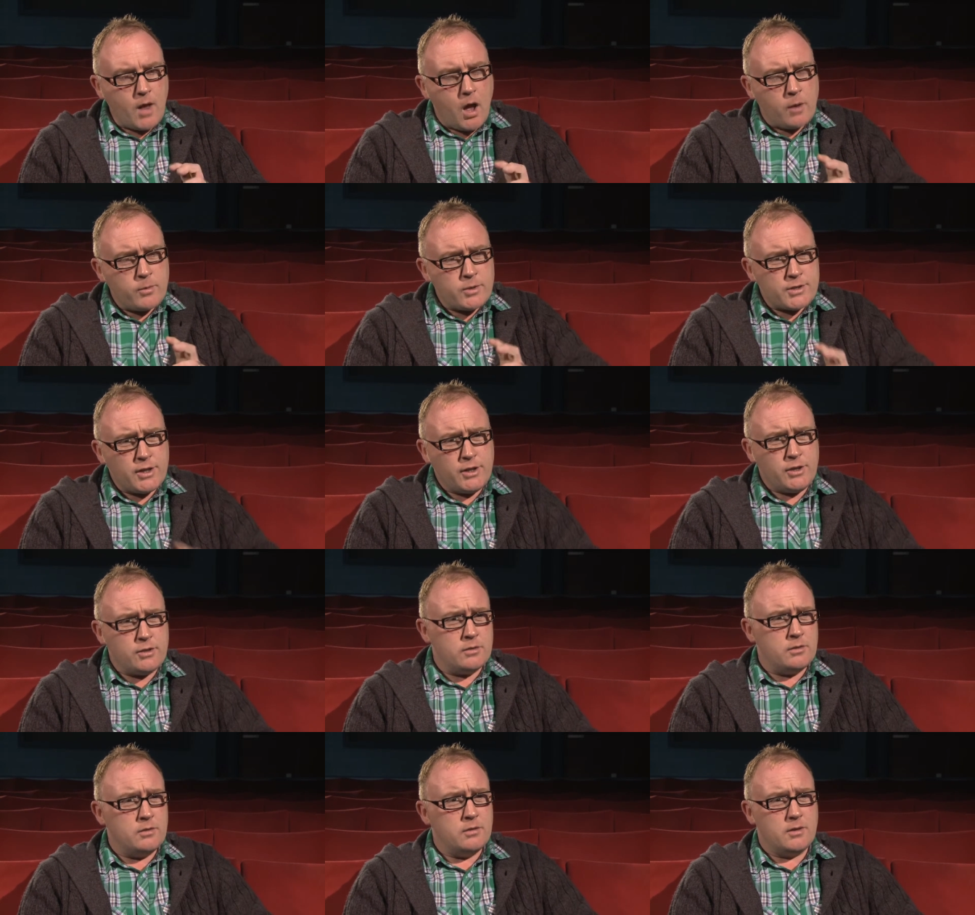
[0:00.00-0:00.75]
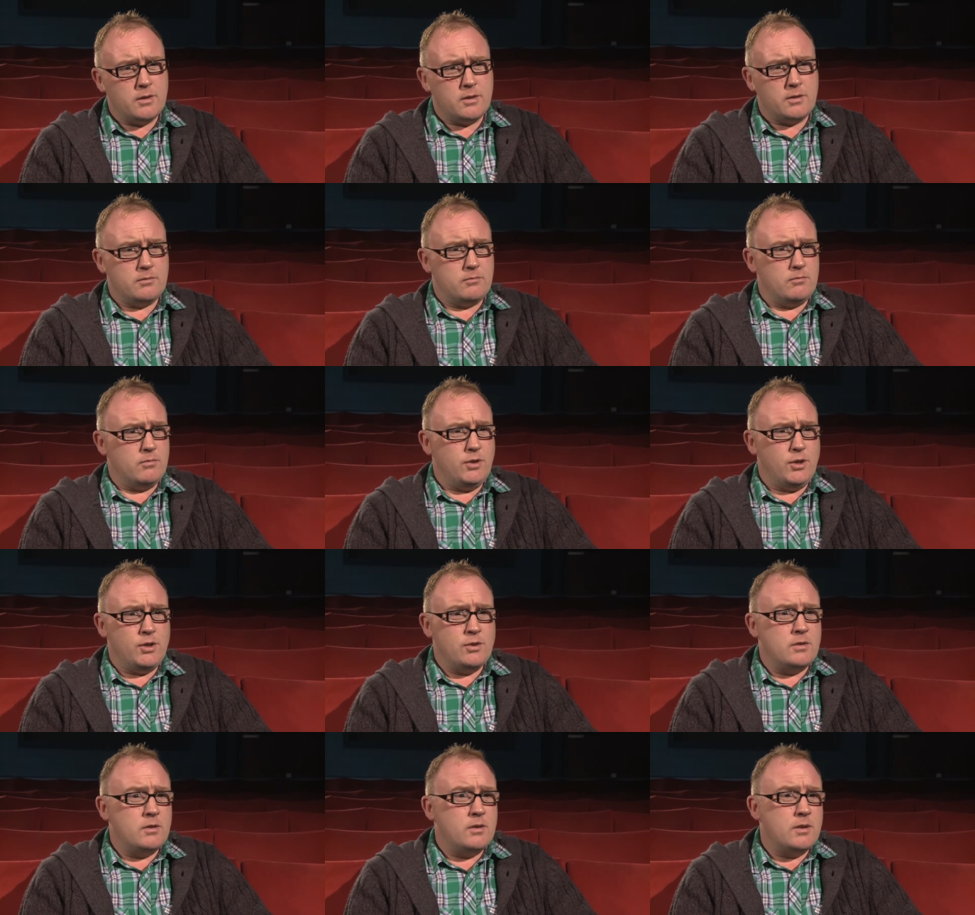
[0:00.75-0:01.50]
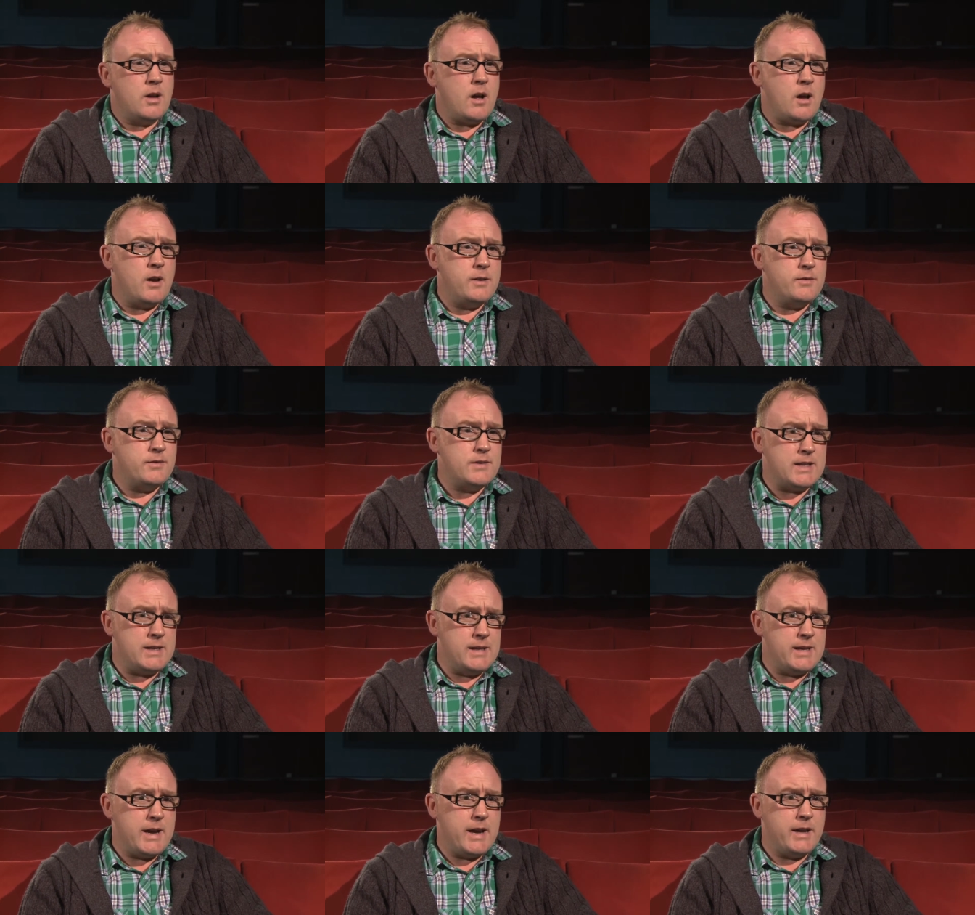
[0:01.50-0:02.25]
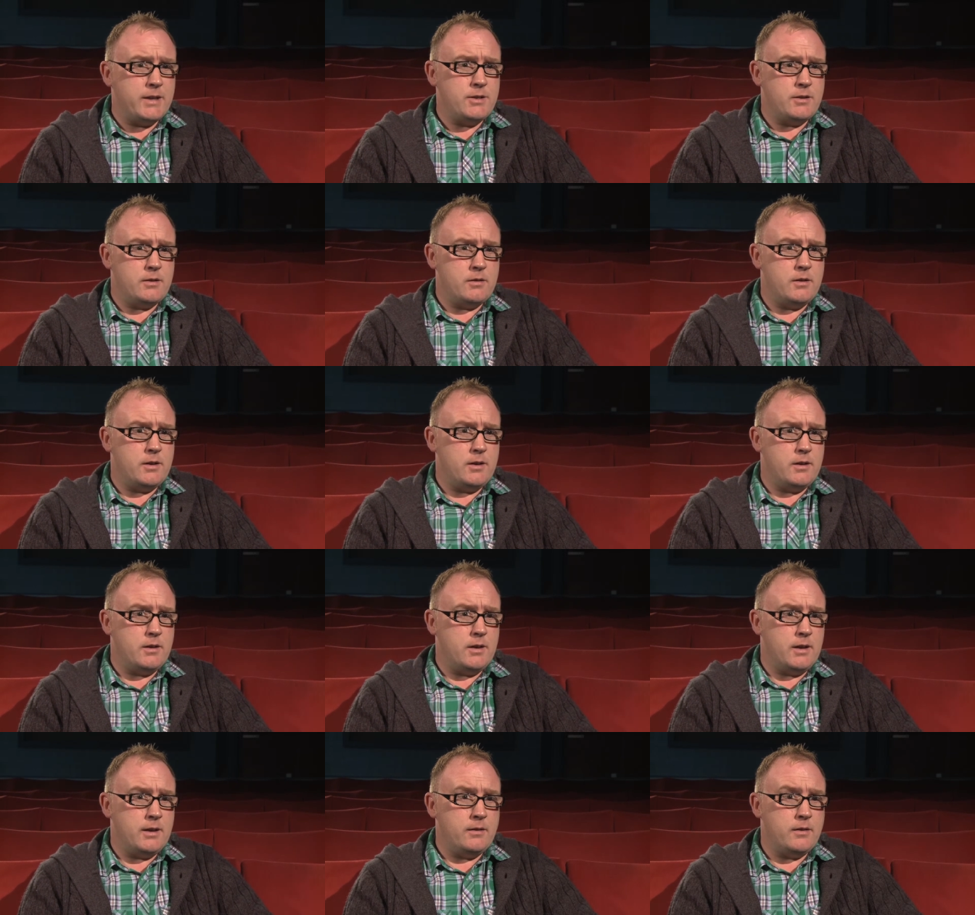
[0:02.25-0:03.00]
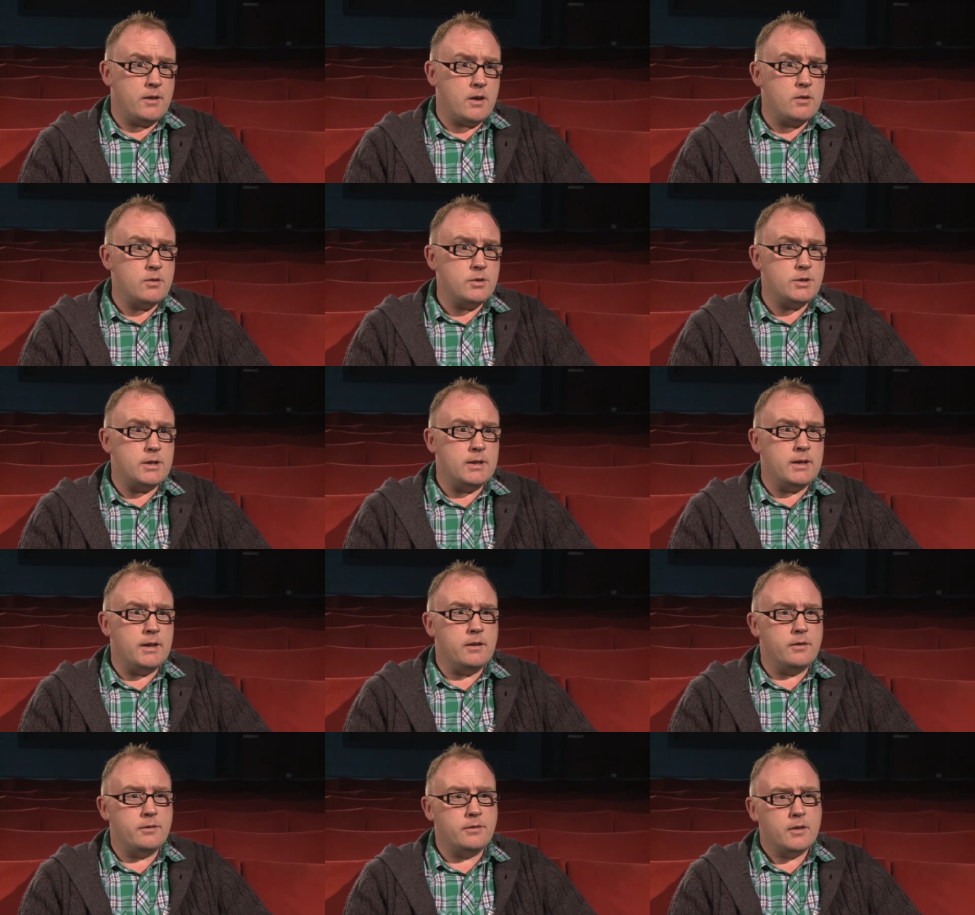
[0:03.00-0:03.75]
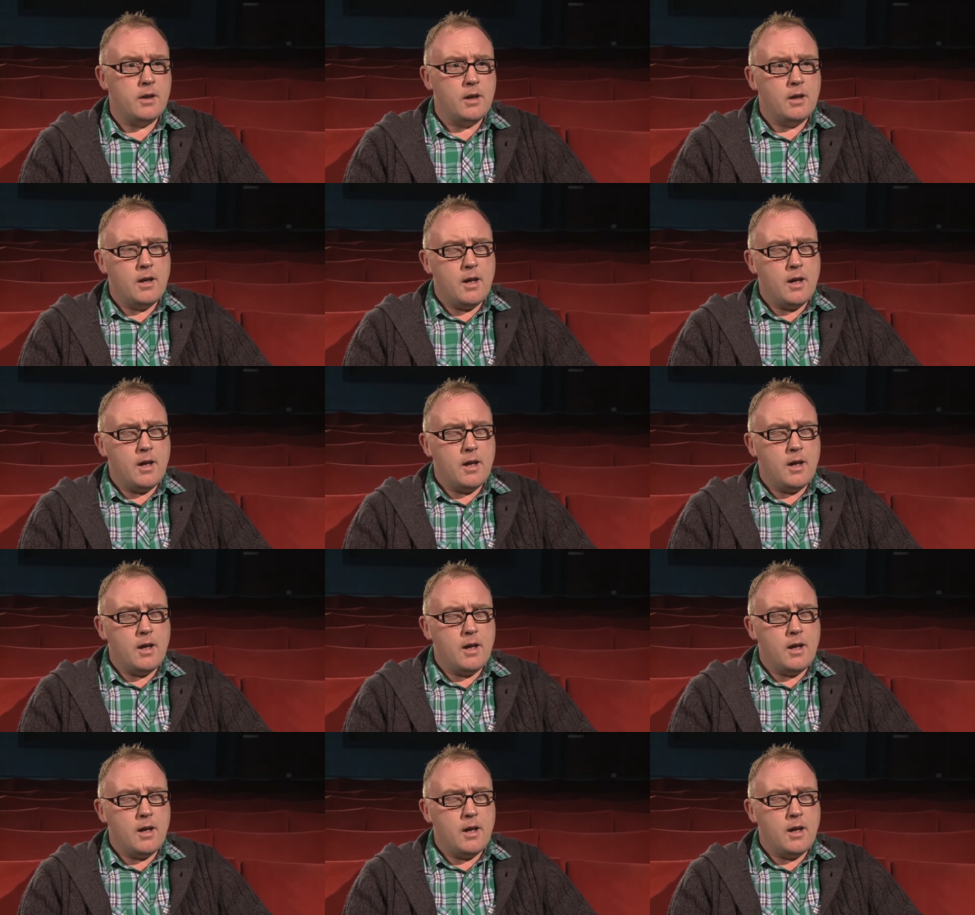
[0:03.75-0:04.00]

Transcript: I was a young young kind of teenager in, in those years.